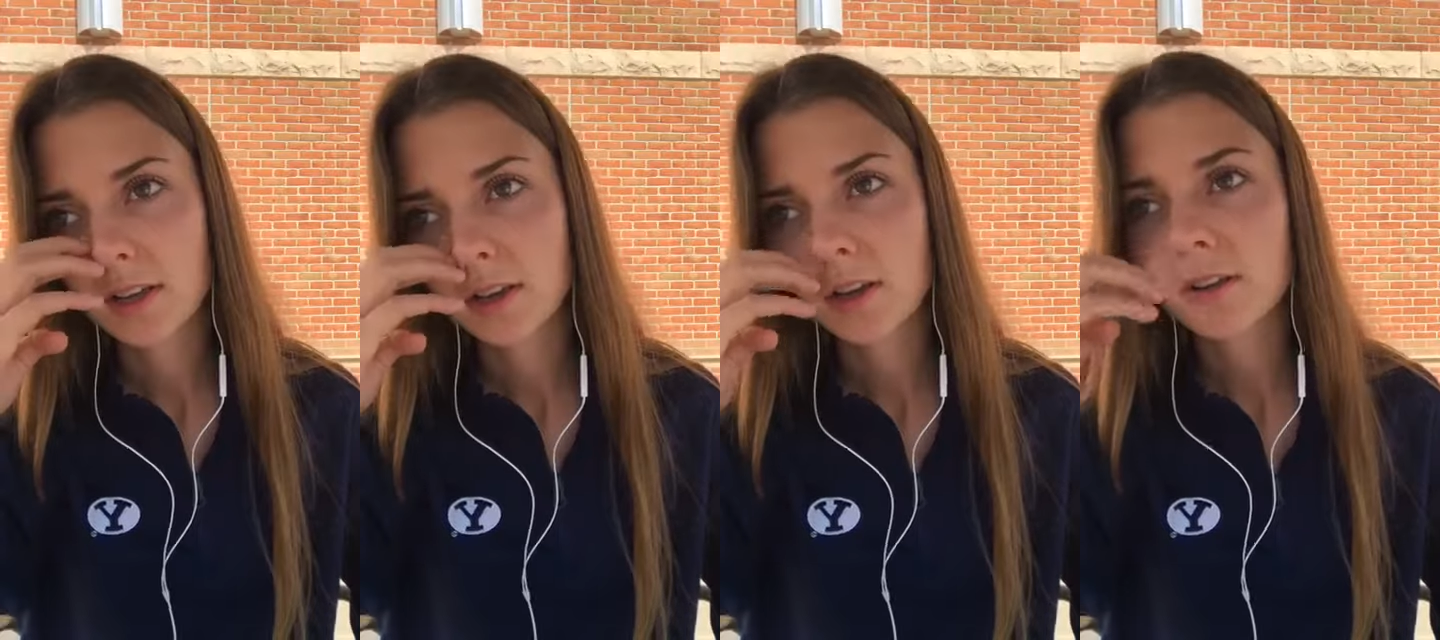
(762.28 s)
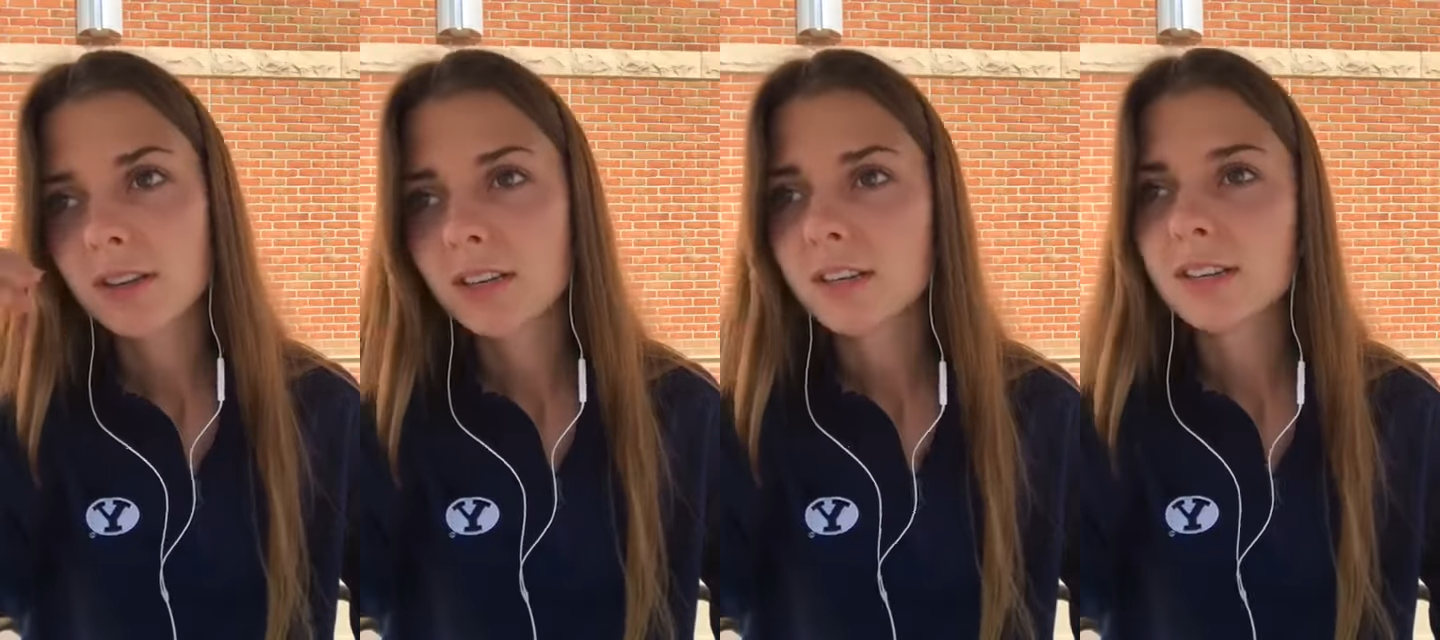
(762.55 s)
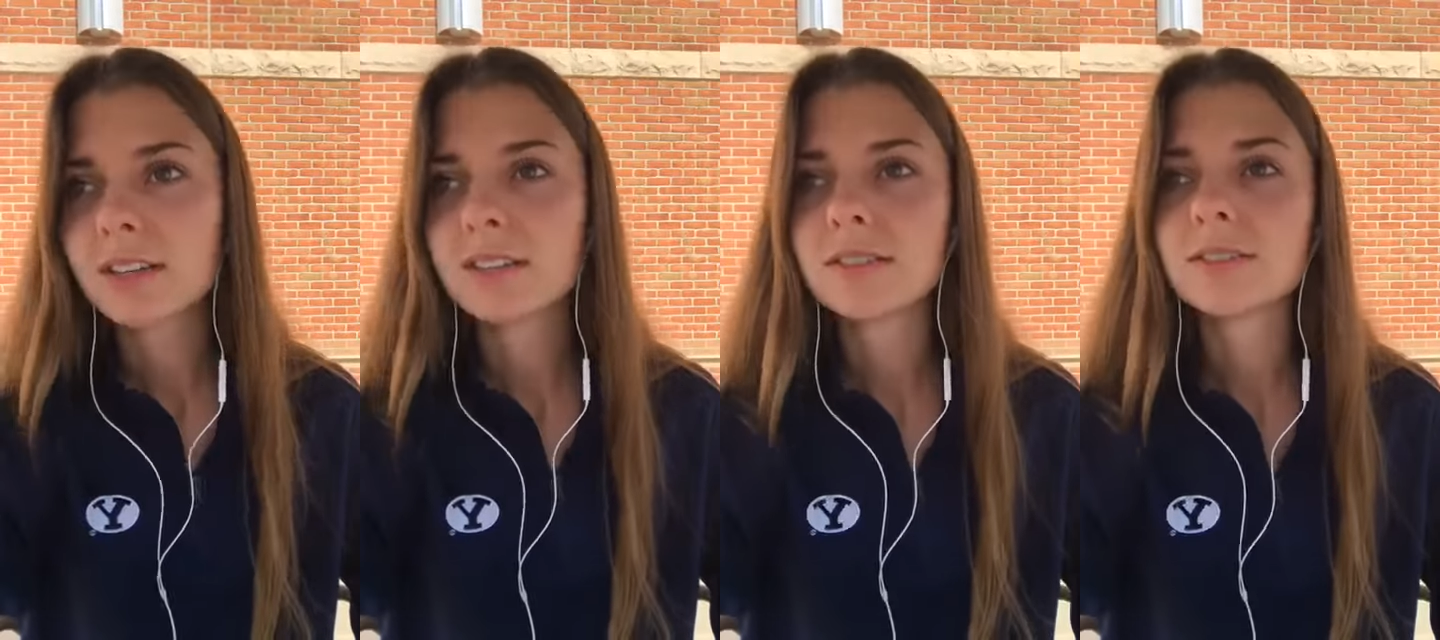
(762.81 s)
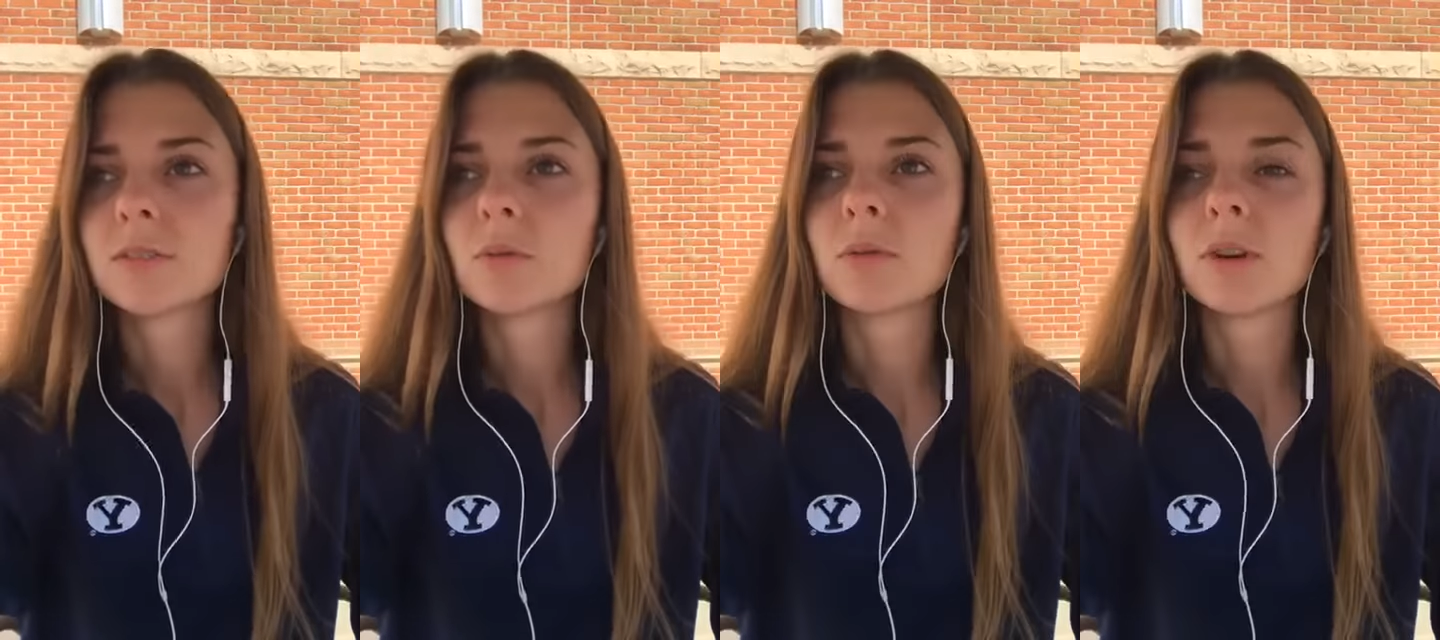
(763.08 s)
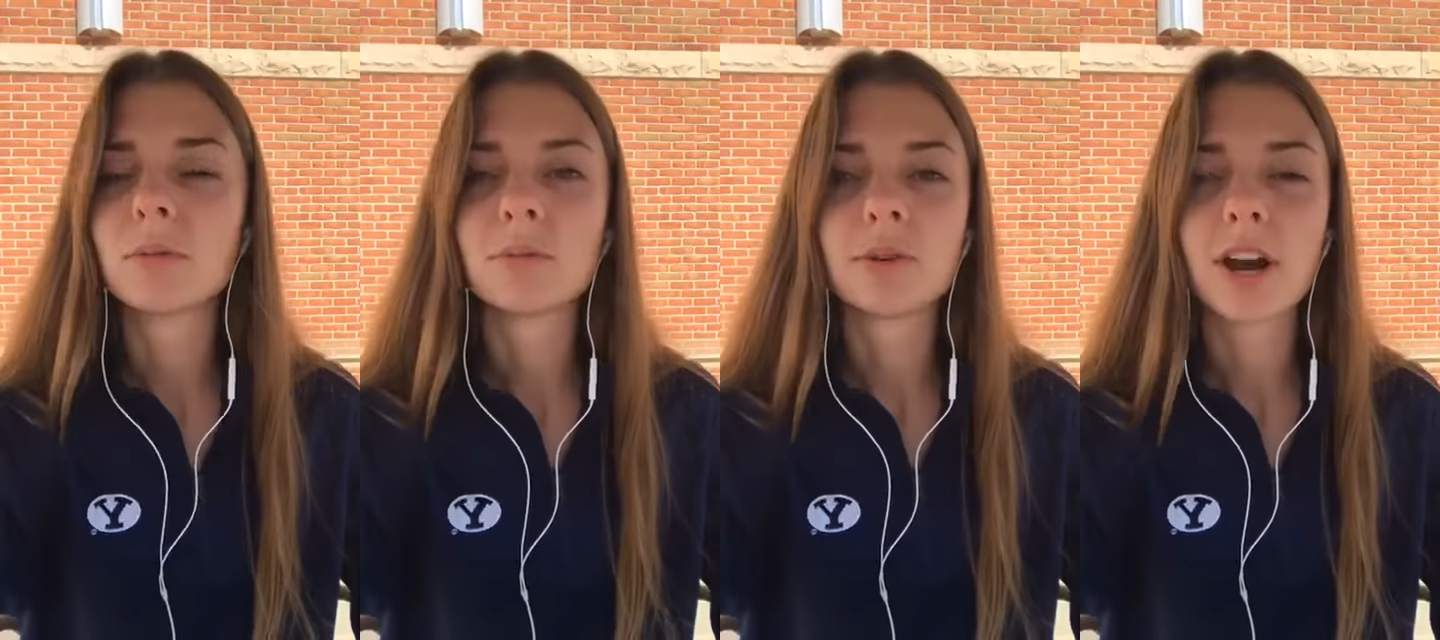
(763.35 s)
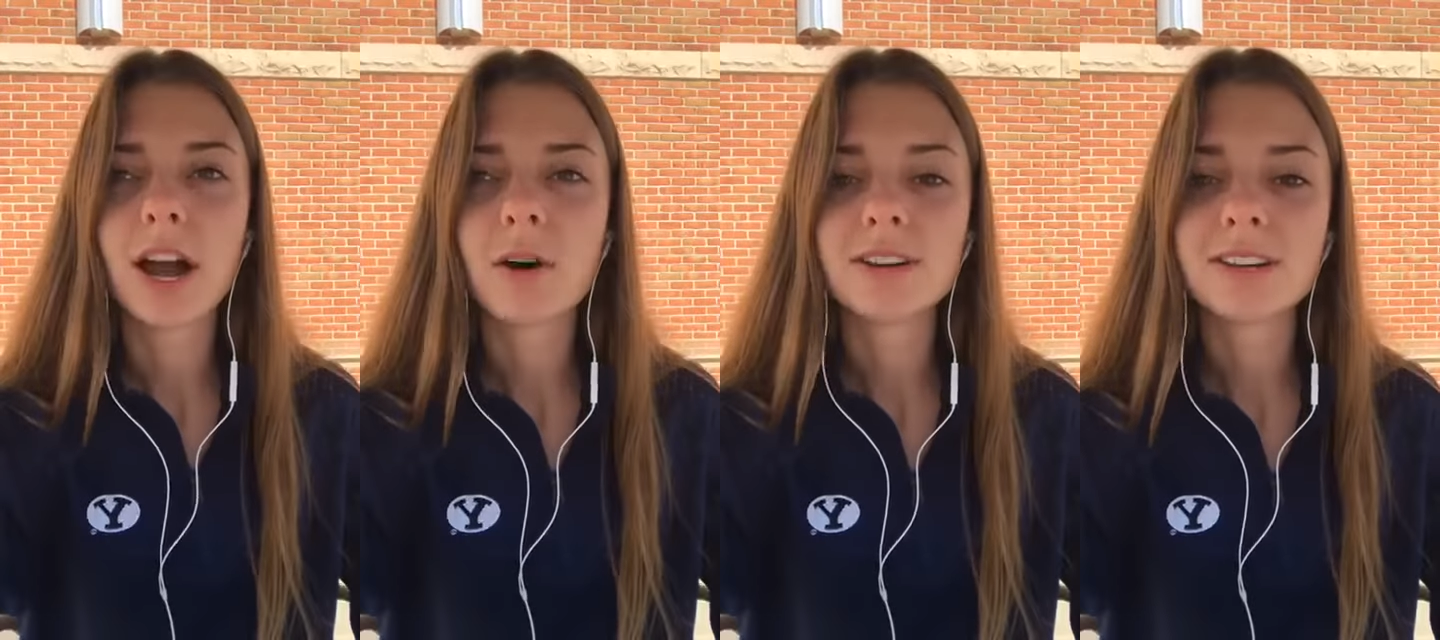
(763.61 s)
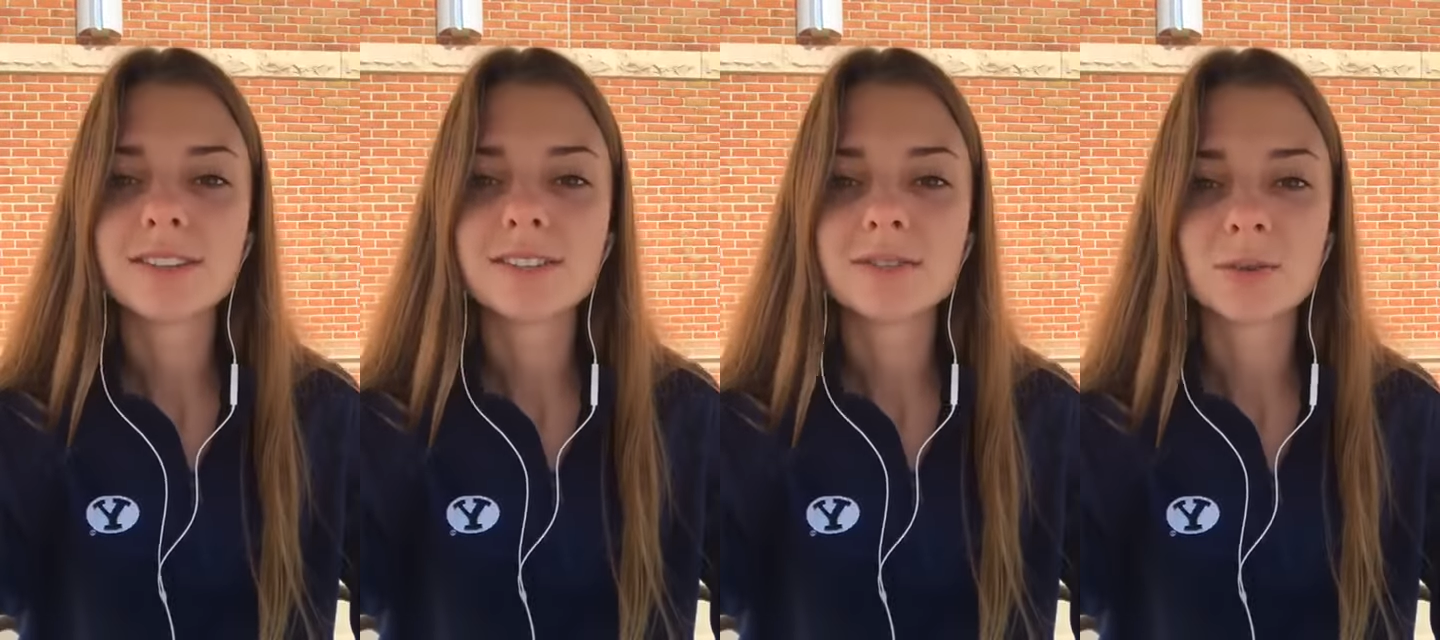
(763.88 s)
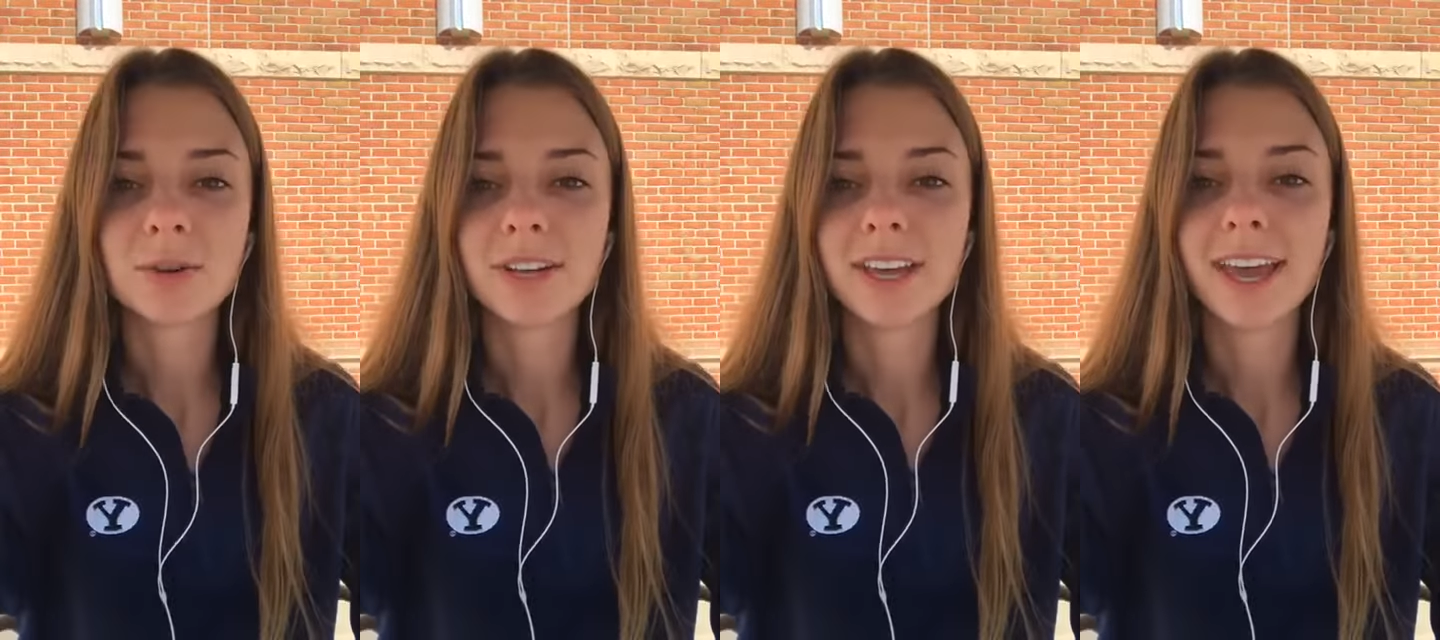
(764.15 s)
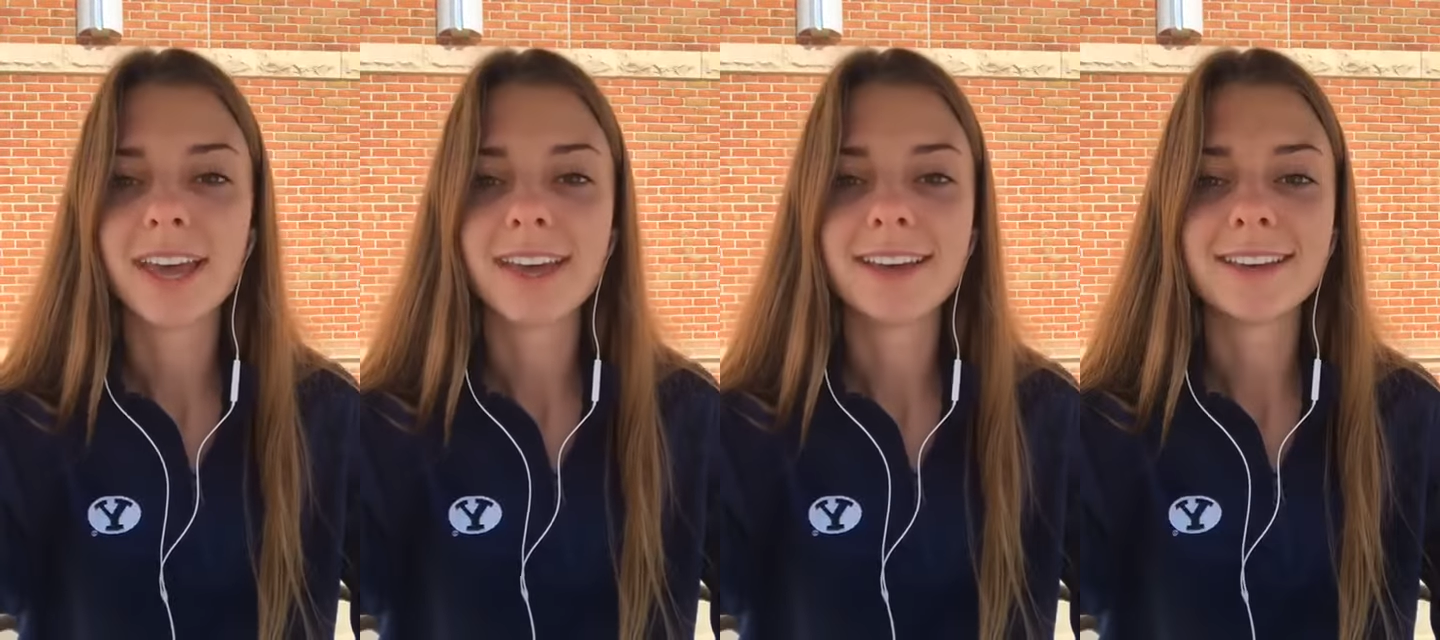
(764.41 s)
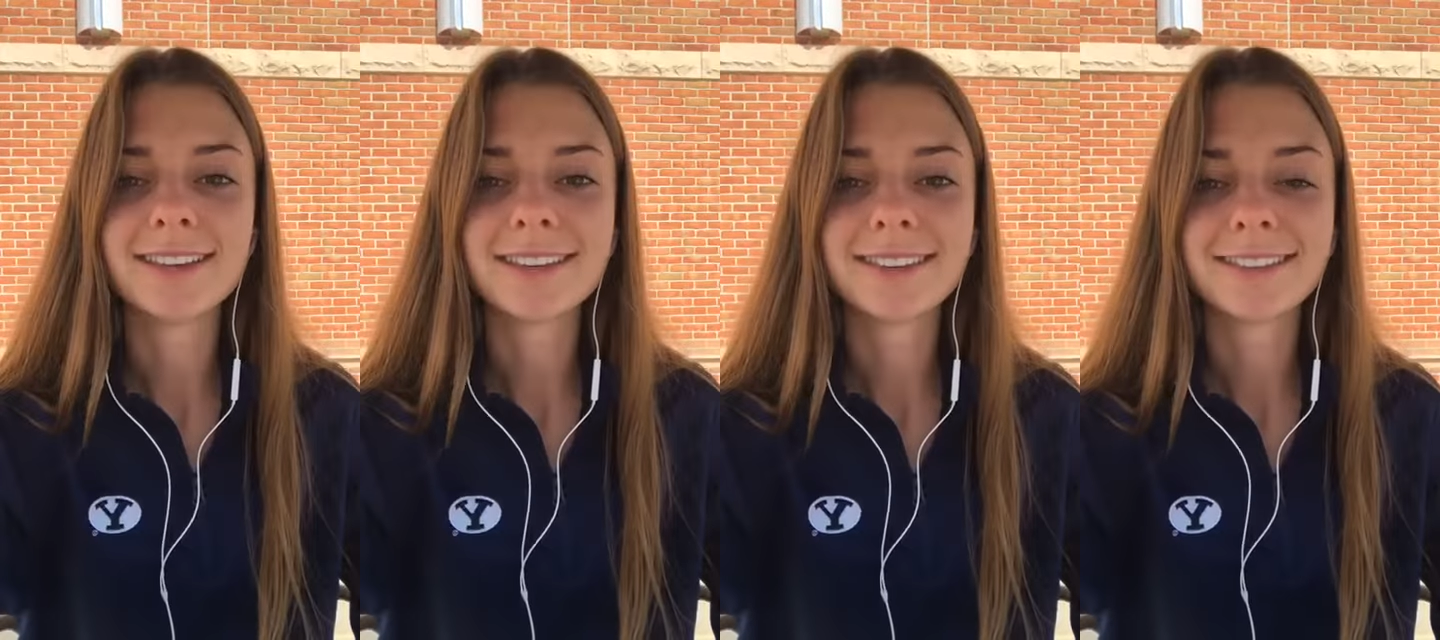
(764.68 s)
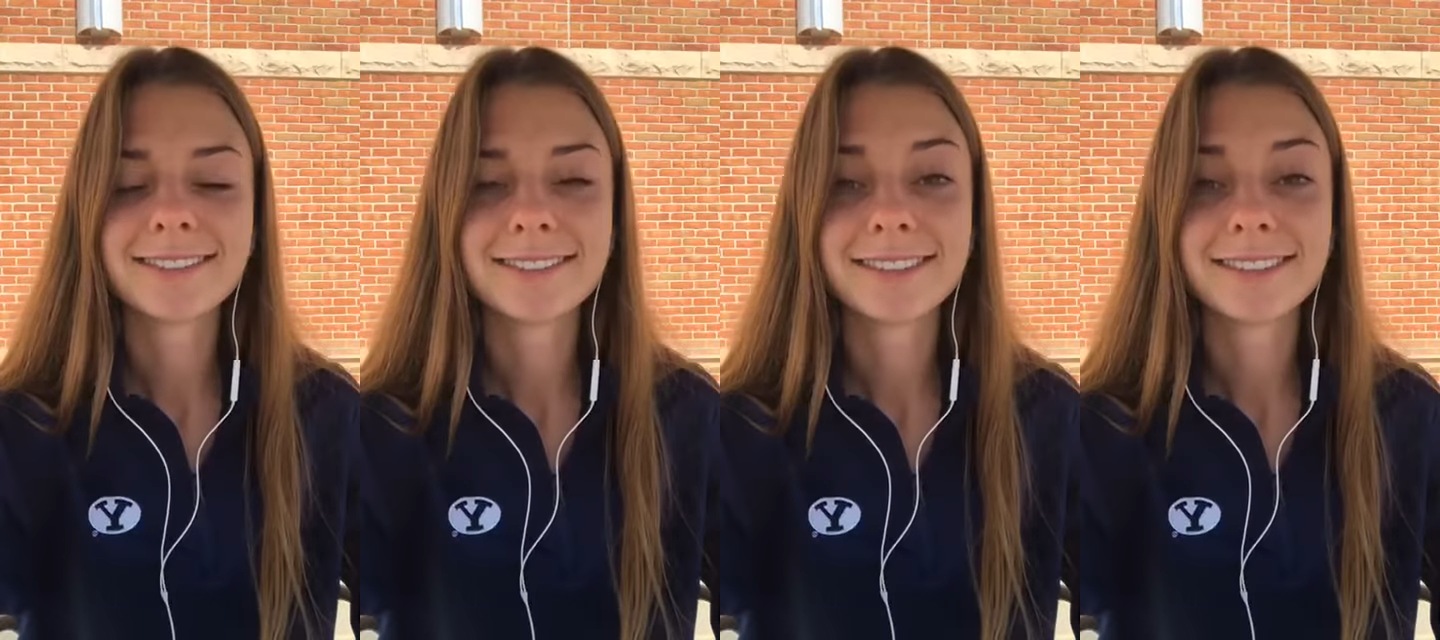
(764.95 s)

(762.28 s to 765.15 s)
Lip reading: cookies or brownies or cake.